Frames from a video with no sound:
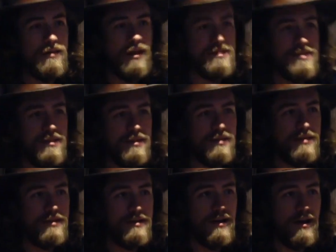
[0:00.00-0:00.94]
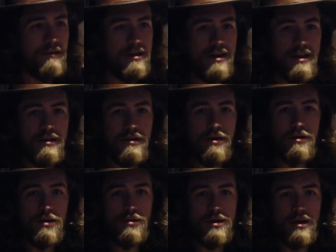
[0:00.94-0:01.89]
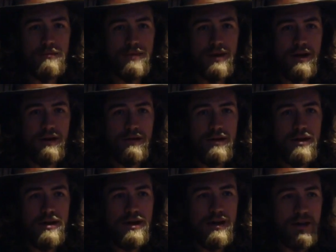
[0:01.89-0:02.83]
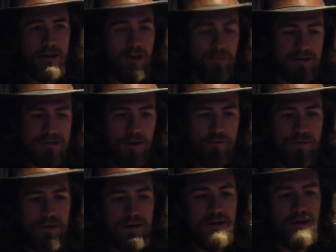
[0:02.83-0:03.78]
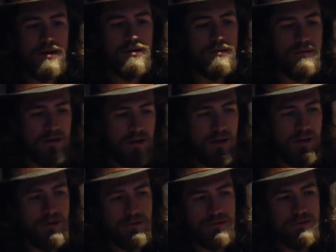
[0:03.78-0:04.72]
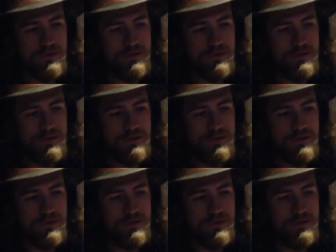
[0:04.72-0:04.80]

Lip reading: that's it. I'm gonna get it all loaded up now, get all my stuff in here, and I'll